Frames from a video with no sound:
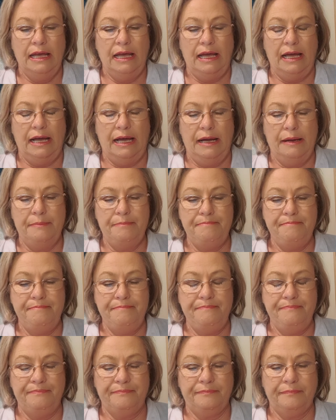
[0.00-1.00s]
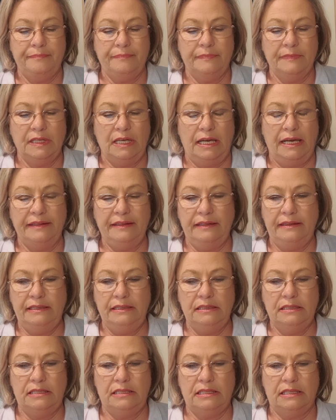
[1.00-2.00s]
Other
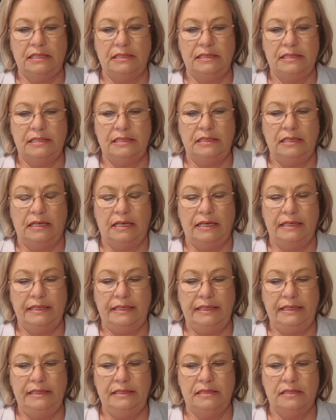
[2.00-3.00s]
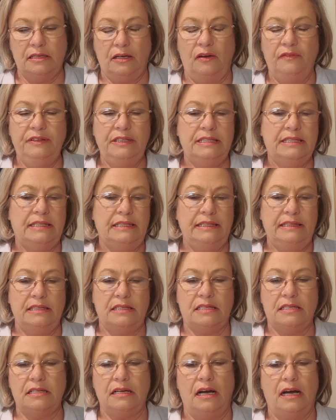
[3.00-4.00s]
things to consider is obviously the
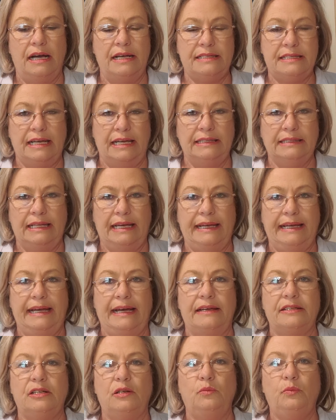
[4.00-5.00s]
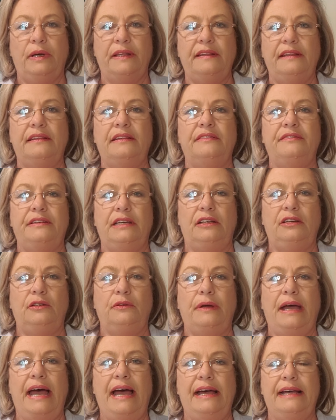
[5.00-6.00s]
size and layout and whether the venue
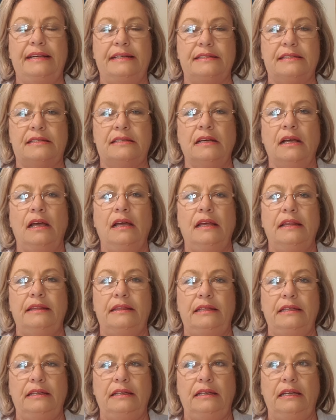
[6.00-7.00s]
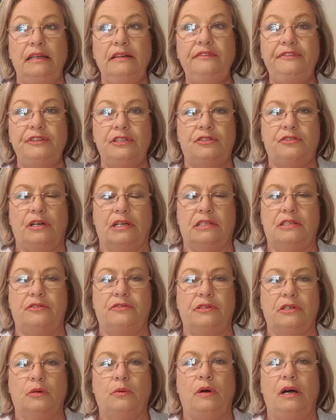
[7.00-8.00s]
has the infrastructure
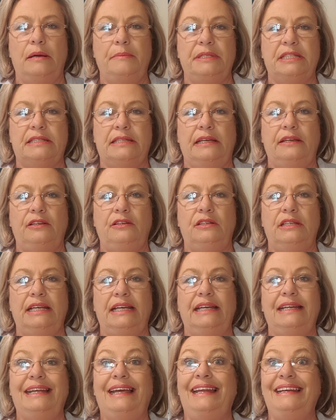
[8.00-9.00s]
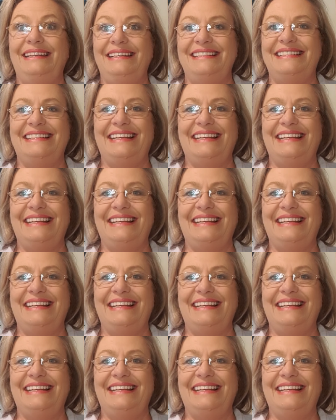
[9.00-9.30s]
requirements that you need, and is